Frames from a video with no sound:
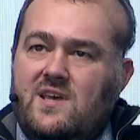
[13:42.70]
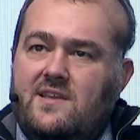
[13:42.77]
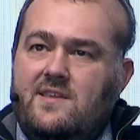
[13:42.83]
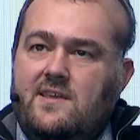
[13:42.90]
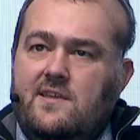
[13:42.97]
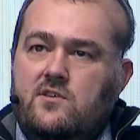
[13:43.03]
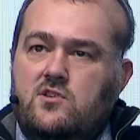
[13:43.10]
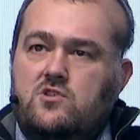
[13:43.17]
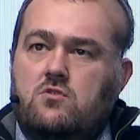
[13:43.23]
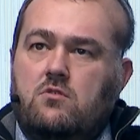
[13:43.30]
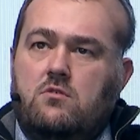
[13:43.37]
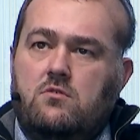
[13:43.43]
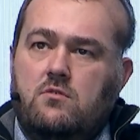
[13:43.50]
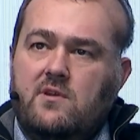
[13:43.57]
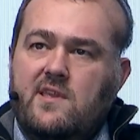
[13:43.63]
that in a
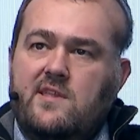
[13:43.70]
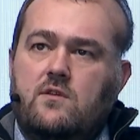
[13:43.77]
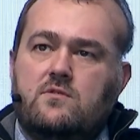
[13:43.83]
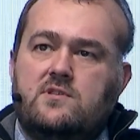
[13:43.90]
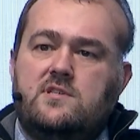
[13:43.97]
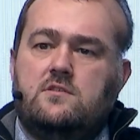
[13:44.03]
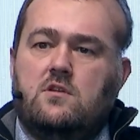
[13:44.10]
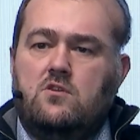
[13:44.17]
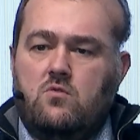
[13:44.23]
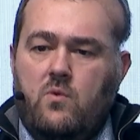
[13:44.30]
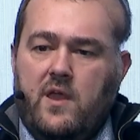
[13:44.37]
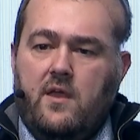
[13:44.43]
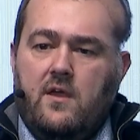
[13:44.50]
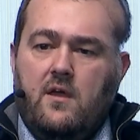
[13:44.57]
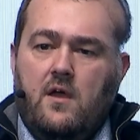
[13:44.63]
structured and consistent
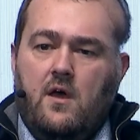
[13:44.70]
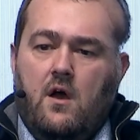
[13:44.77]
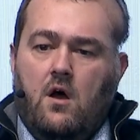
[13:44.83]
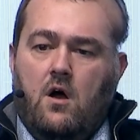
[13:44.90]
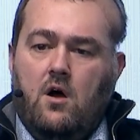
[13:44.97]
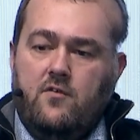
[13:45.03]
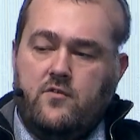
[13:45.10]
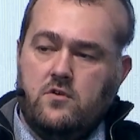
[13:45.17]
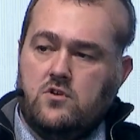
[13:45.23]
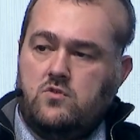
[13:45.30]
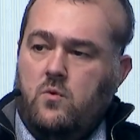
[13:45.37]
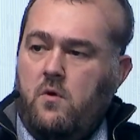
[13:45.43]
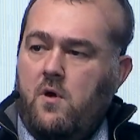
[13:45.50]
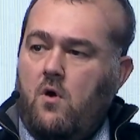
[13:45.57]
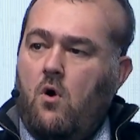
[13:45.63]
way. Of
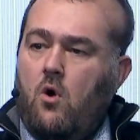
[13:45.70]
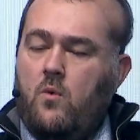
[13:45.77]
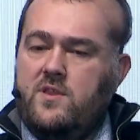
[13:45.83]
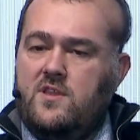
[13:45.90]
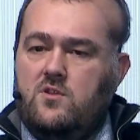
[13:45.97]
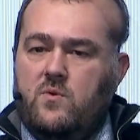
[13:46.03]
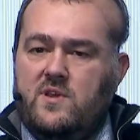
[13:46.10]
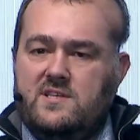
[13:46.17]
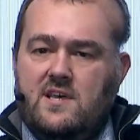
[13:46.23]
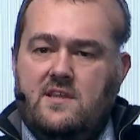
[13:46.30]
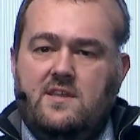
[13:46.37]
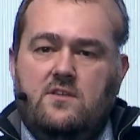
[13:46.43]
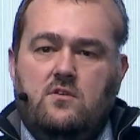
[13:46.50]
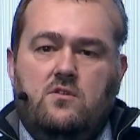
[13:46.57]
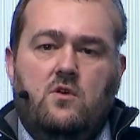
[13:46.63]
course, we are already doing
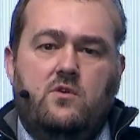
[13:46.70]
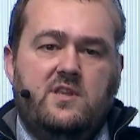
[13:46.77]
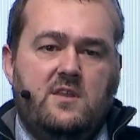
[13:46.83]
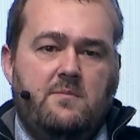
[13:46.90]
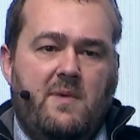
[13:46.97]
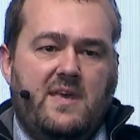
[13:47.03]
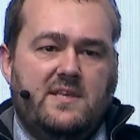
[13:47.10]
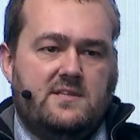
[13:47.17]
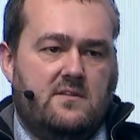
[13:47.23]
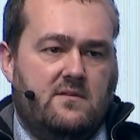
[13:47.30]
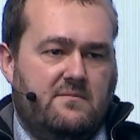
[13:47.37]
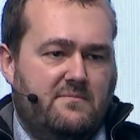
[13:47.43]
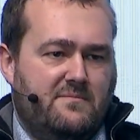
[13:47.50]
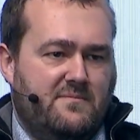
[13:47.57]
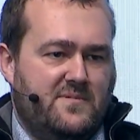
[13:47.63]
that in an audit base.
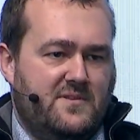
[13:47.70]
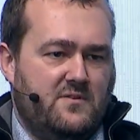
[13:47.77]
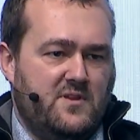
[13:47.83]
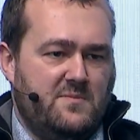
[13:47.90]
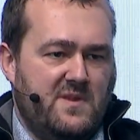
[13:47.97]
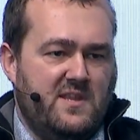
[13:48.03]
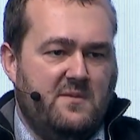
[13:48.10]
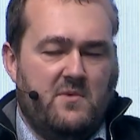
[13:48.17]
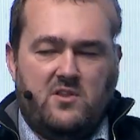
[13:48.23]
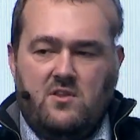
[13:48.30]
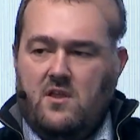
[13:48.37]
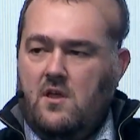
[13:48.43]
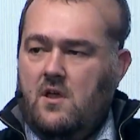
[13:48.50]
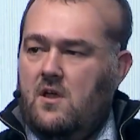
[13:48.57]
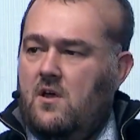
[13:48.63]
So it meaning,
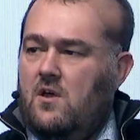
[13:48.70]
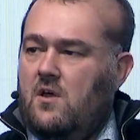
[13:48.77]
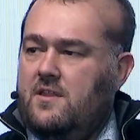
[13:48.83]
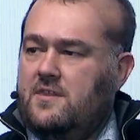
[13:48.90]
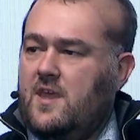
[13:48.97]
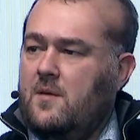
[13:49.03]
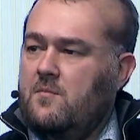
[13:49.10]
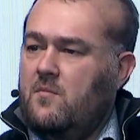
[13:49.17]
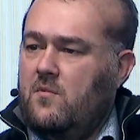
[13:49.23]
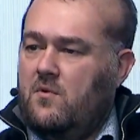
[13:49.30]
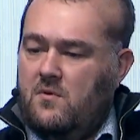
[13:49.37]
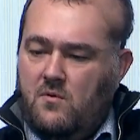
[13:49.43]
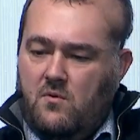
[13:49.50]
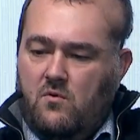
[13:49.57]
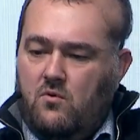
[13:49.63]
but time
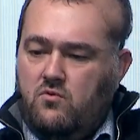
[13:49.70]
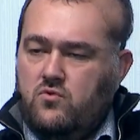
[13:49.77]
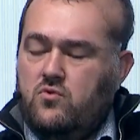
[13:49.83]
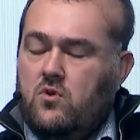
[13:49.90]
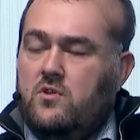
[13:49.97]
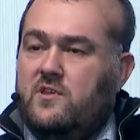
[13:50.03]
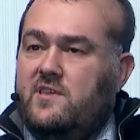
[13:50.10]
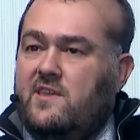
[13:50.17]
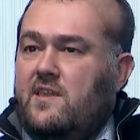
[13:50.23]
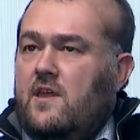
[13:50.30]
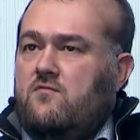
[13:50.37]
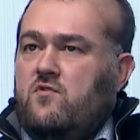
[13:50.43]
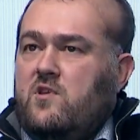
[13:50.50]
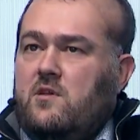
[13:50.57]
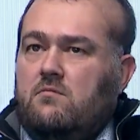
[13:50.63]
to do an audit
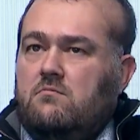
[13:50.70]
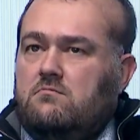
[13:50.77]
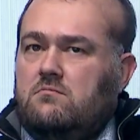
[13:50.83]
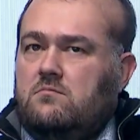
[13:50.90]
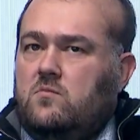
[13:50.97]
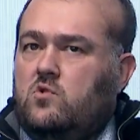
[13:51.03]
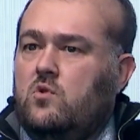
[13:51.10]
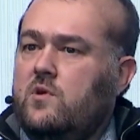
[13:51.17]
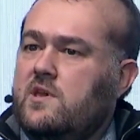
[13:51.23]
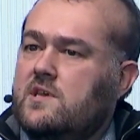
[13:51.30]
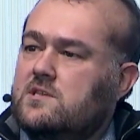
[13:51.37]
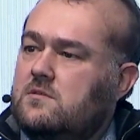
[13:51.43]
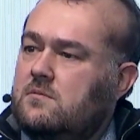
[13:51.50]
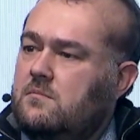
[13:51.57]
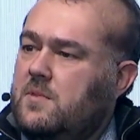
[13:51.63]
every 2
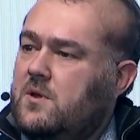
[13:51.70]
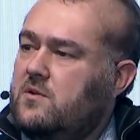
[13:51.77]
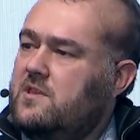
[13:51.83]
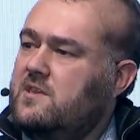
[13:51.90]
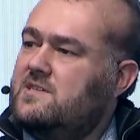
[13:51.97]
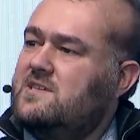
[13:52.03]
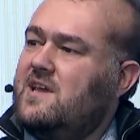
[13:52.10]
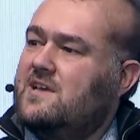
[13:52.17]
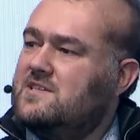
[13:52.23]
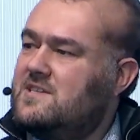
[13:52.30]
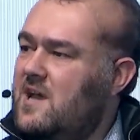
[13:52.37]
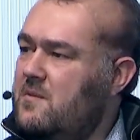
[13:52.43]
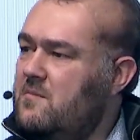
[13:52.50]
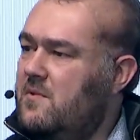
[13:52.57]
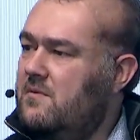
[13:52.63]
years, because it takes
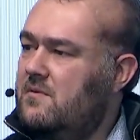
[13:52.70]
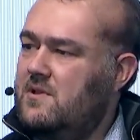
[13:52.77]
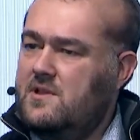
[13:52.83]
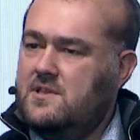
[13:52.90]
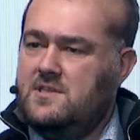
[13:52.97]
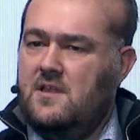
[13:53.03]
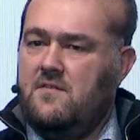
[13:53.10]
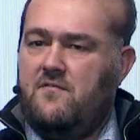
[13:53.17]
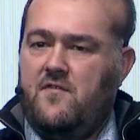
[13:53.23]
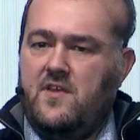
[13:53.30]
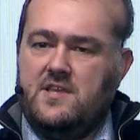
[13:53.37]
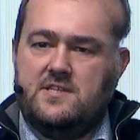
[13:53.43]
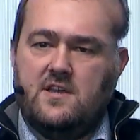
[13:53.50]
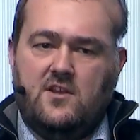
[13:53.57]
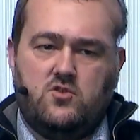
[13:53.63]
time, then
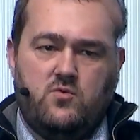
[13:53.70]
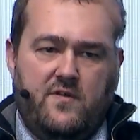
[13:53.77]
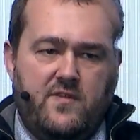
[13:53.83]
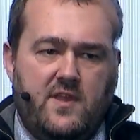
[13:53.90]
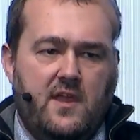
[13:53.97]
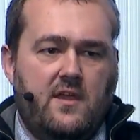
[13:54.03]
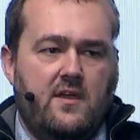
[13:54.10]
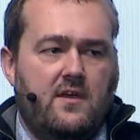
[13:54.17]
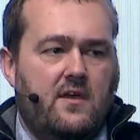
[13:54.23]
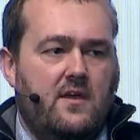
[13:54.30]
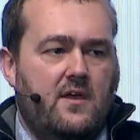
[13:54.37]
things are drifting,